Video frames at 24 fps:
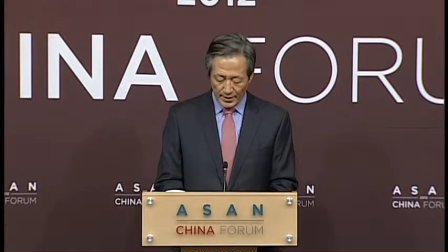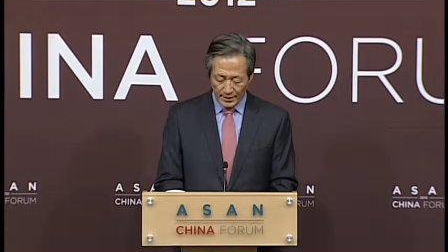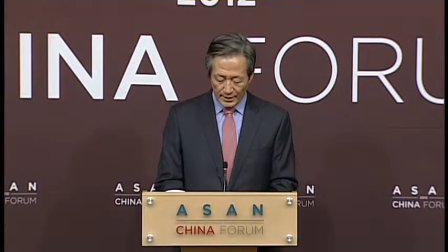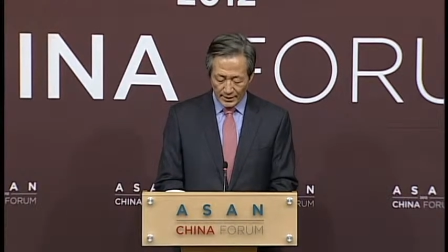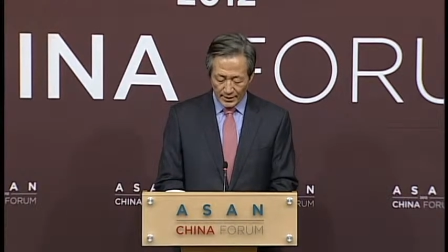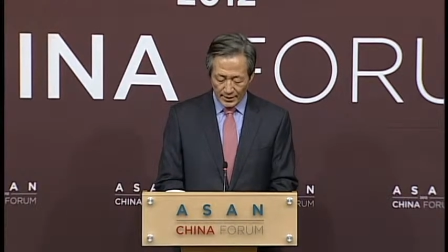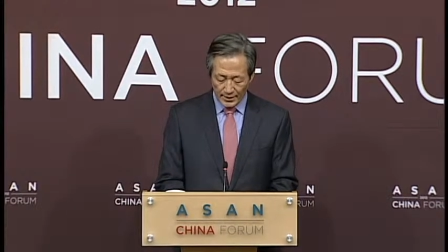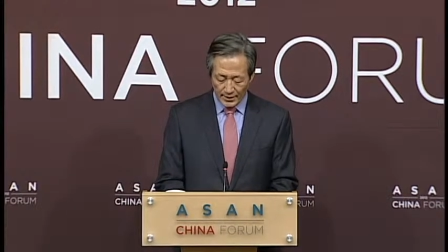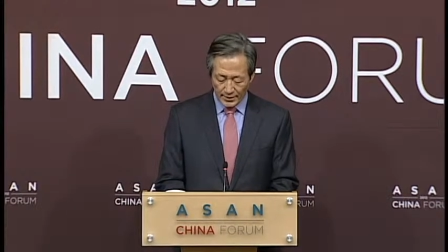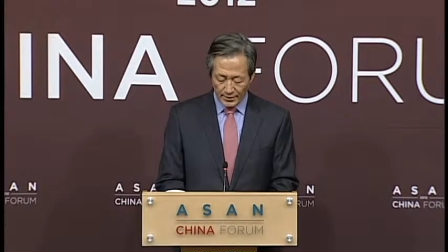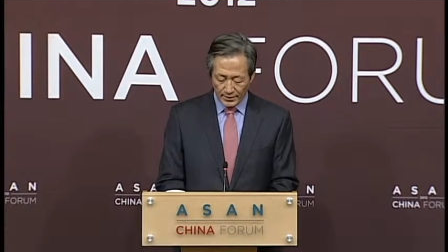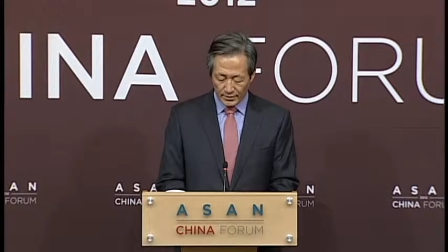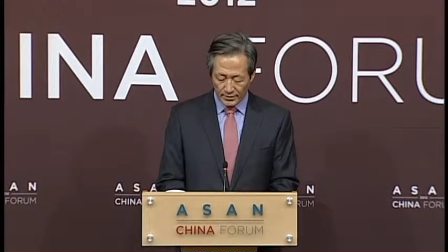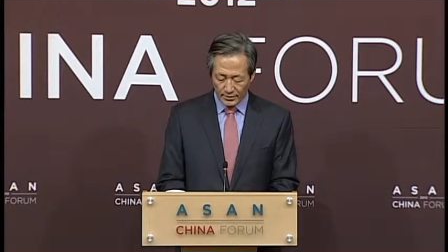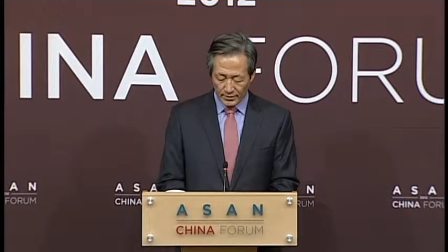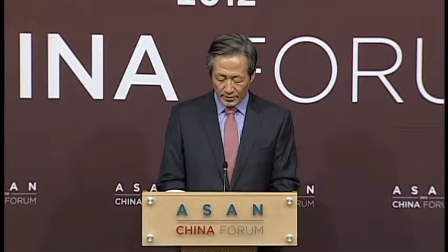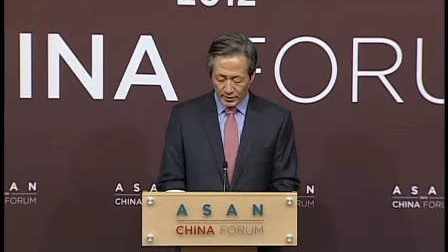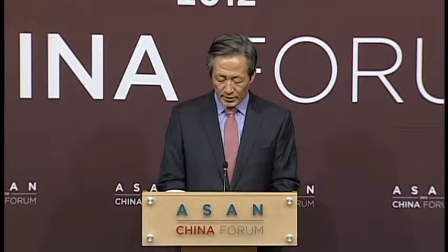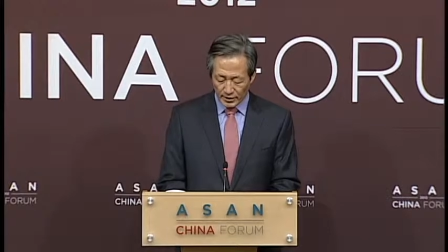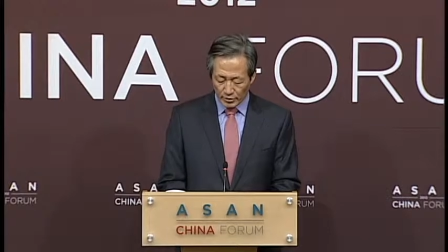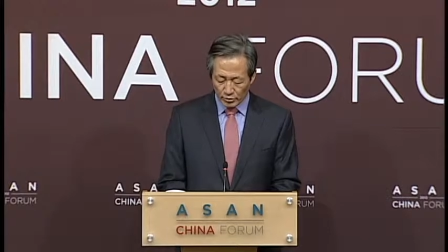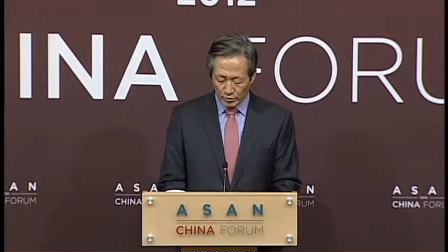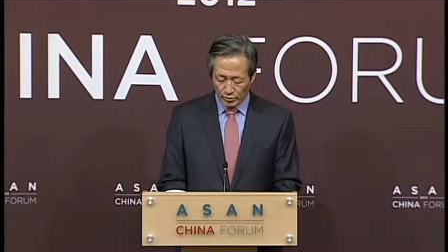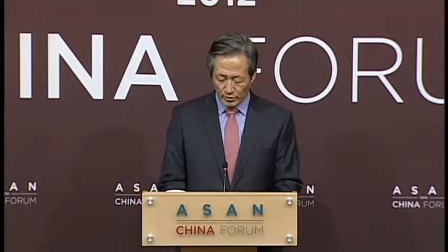and an
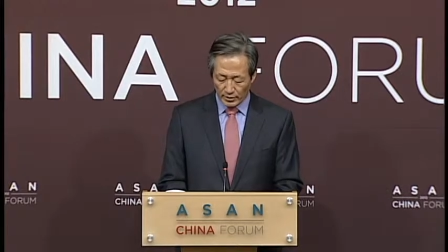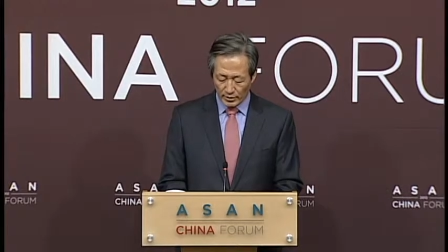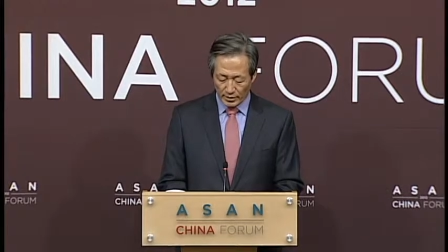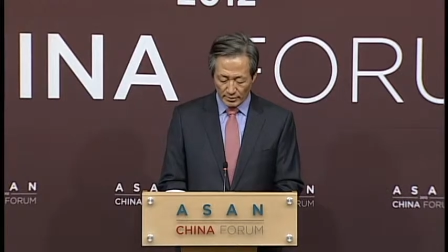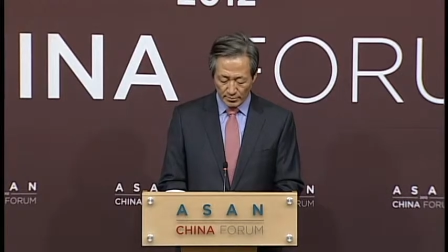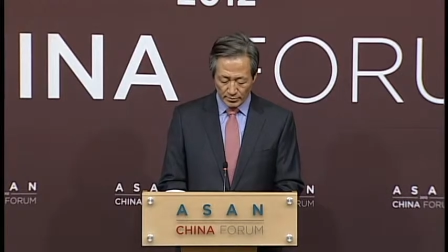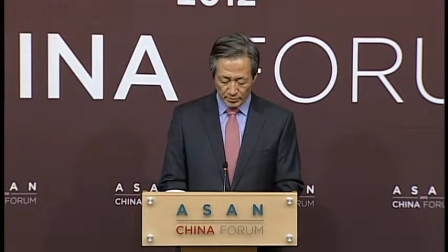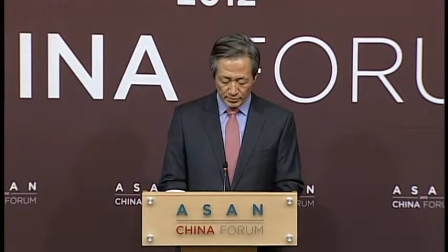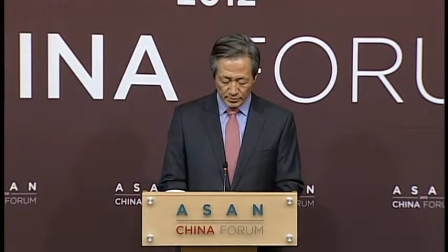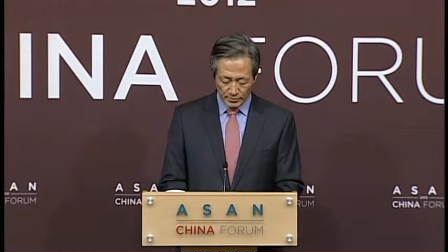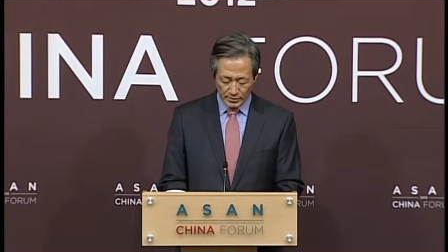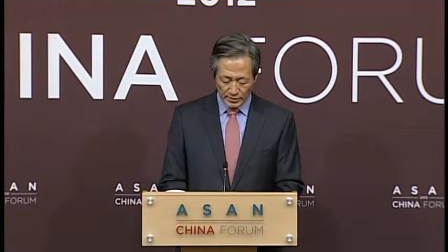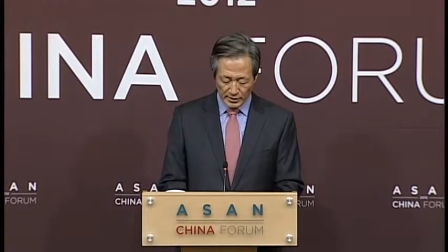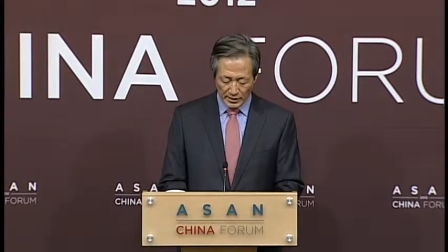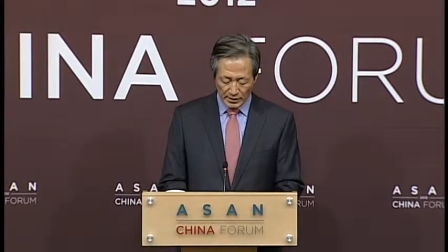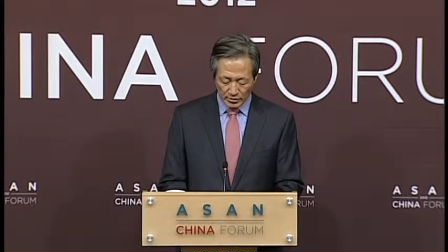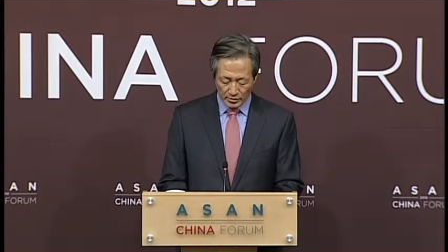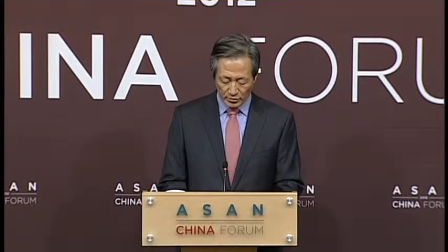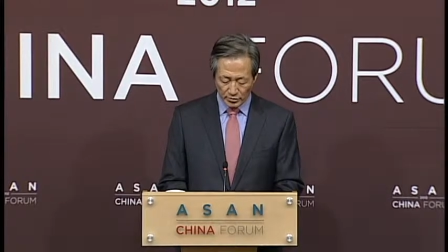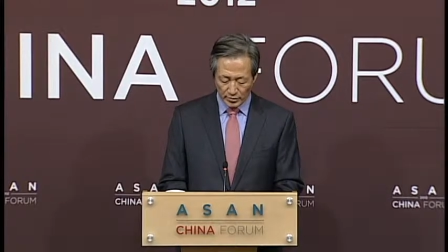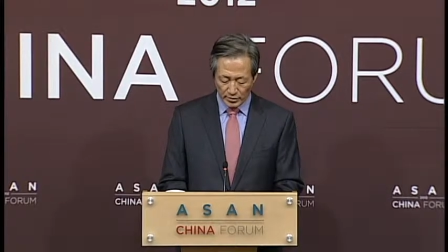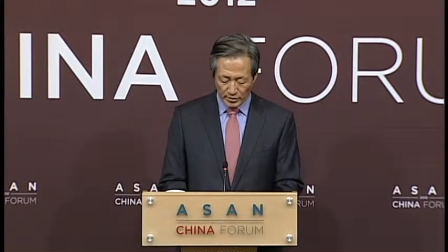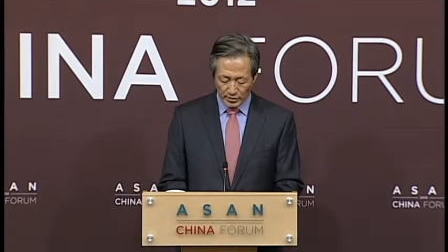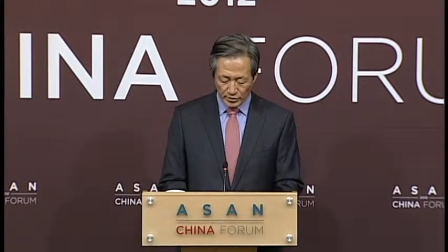equal number of South
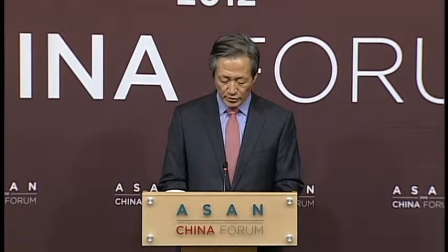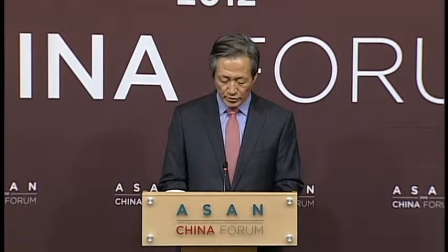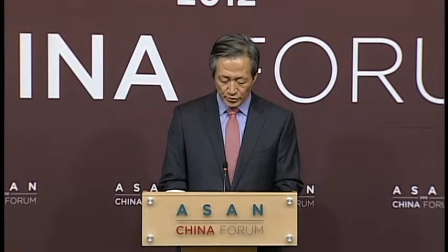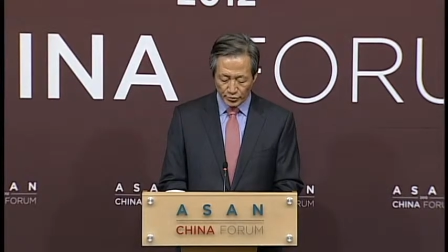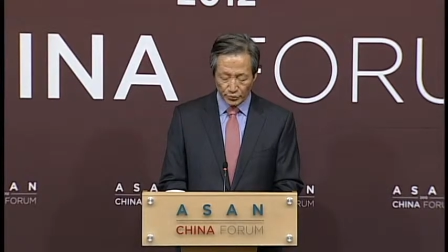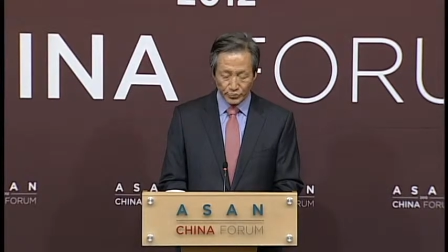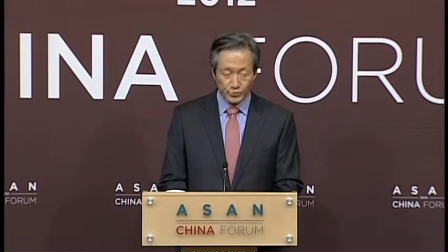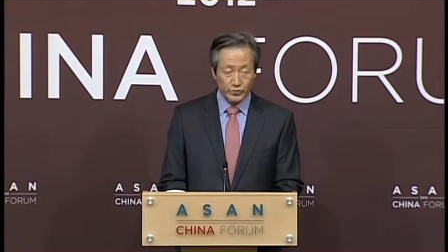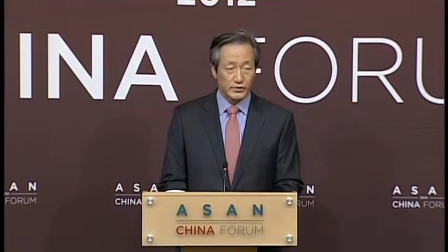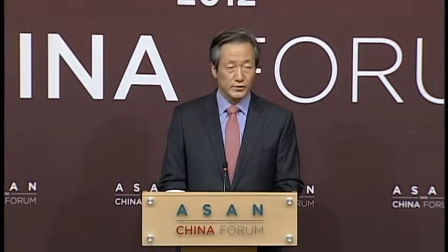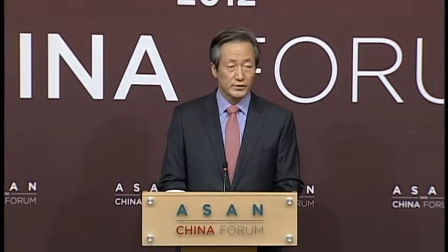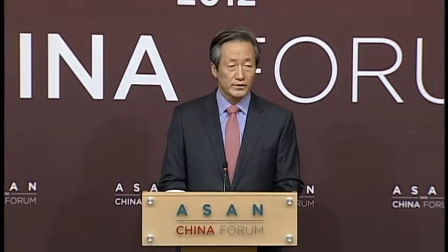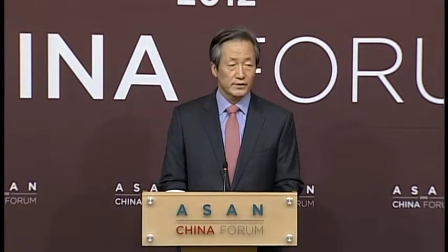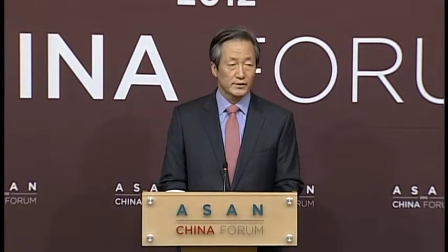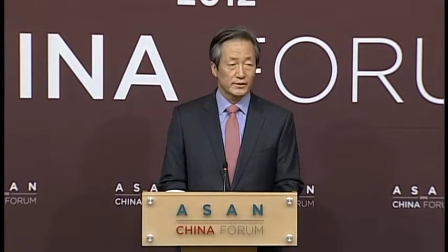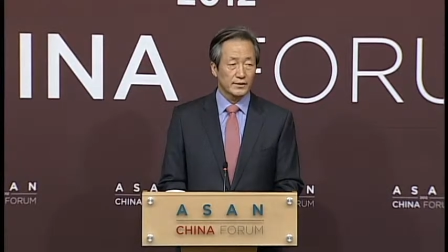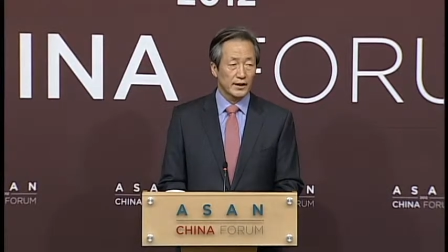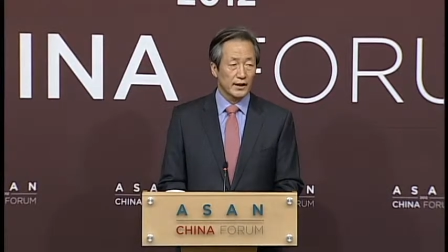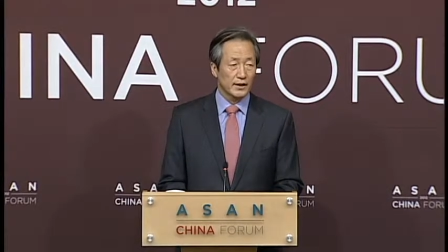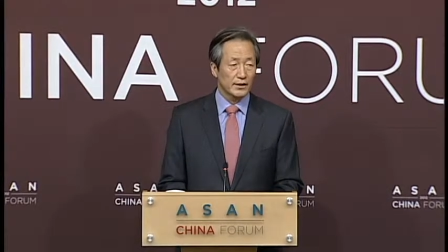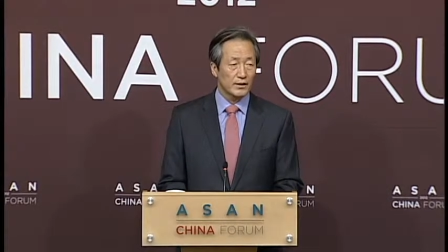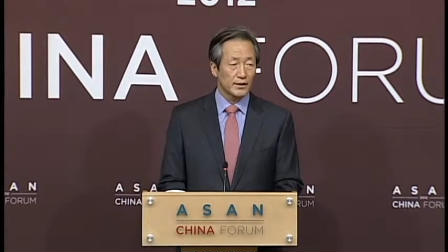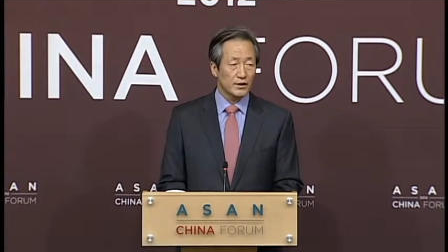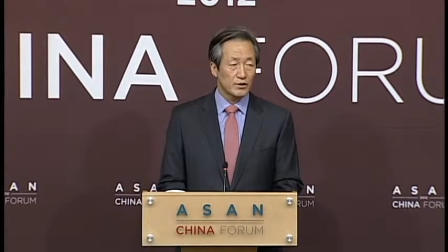Korean students
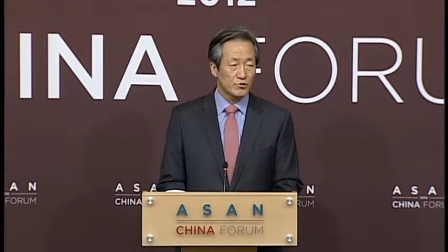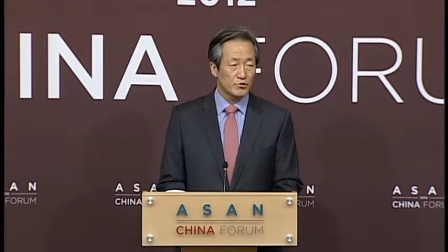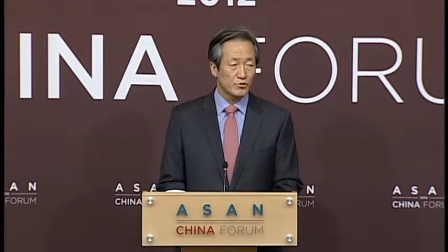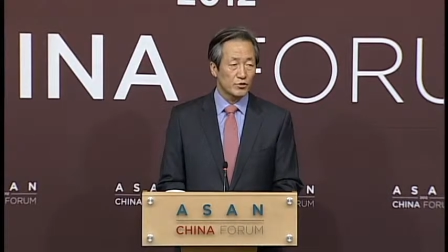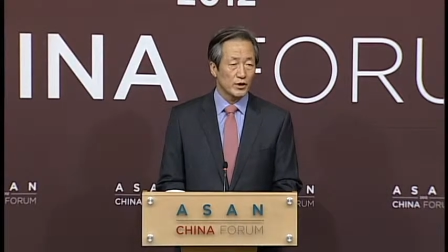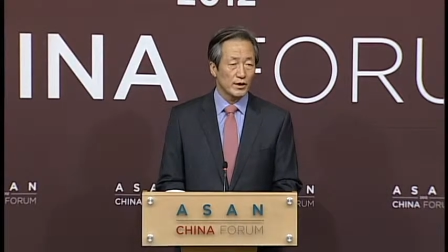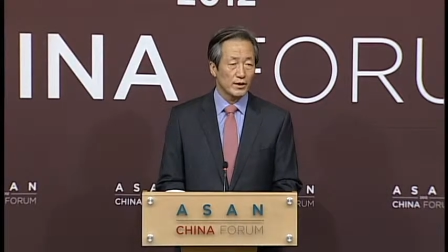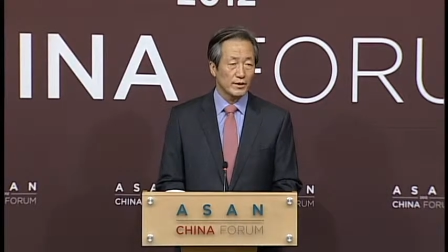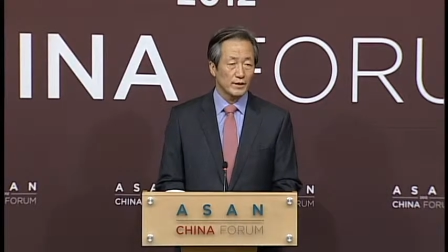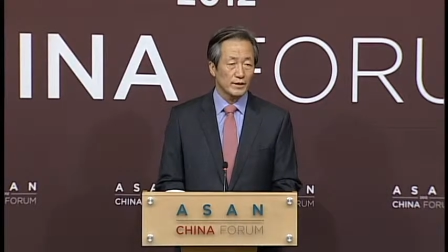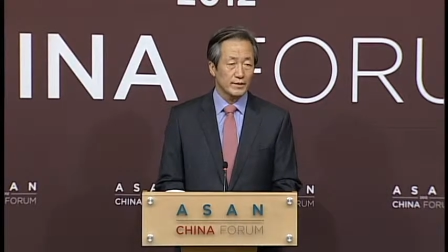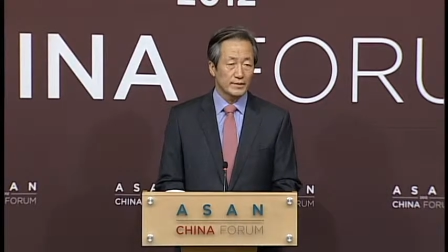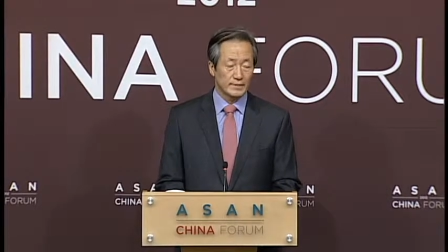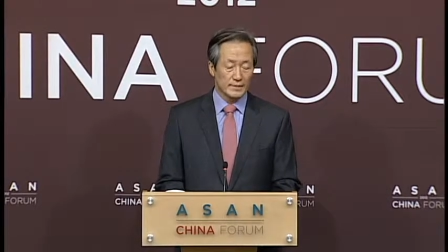study in China.